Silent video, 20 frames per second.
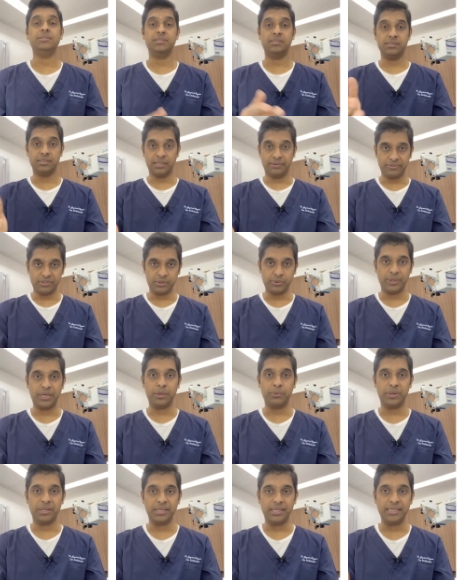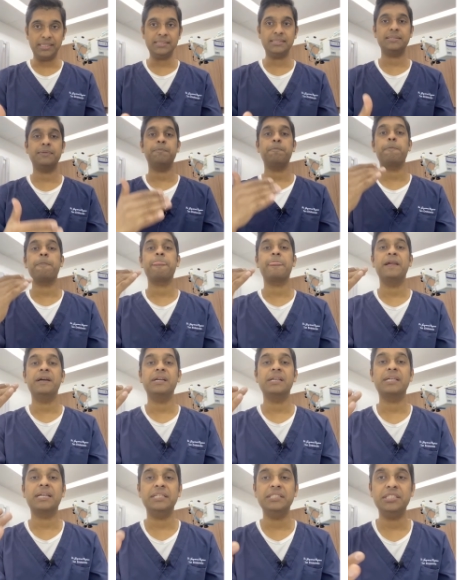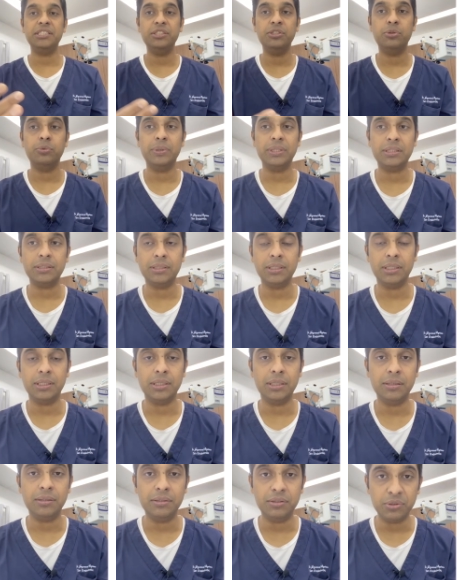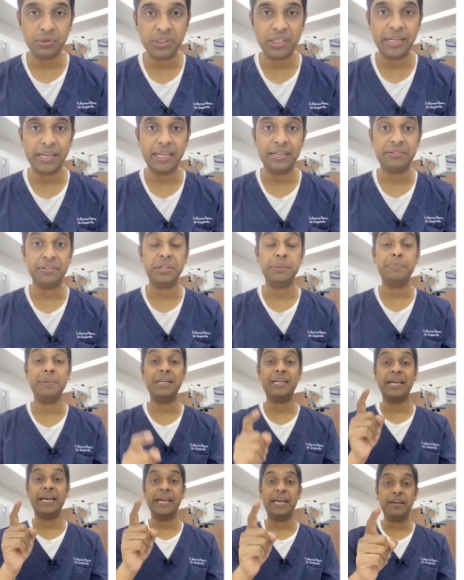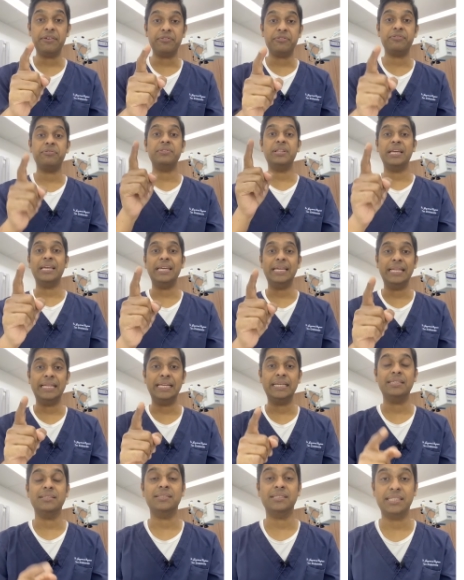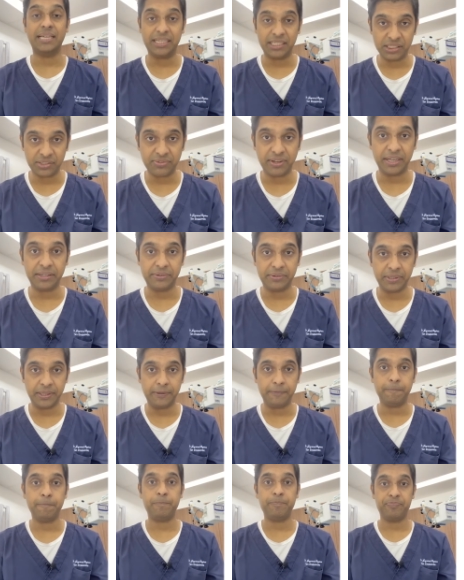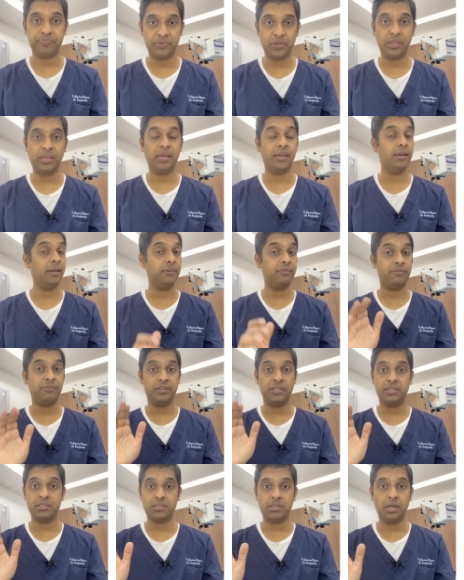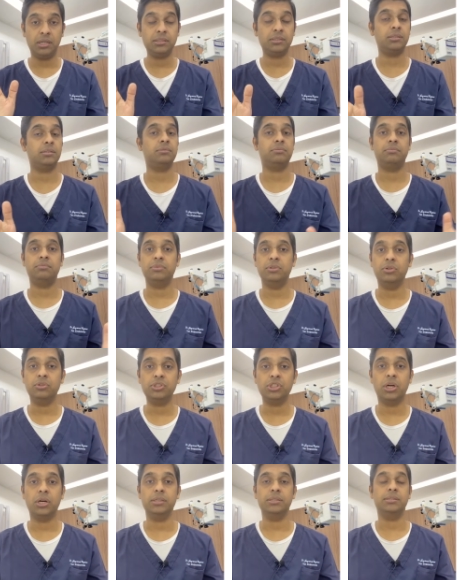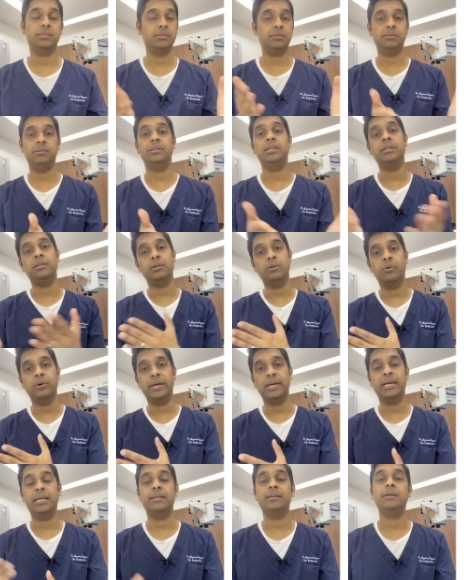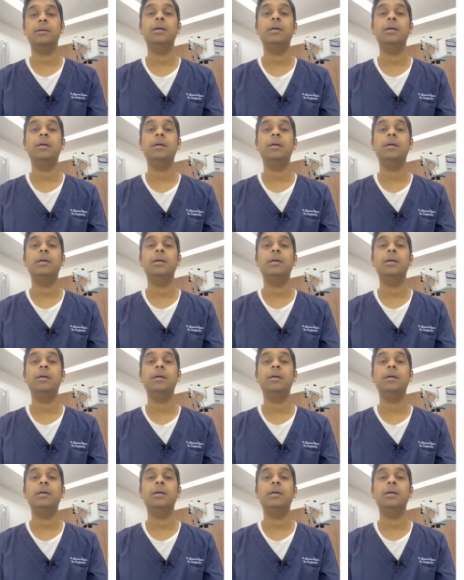This is after twenty-one days. Continue with uh, root canal treatment if the healing is satisfactory. Okay, if it is not, no choice, you need to go ahead.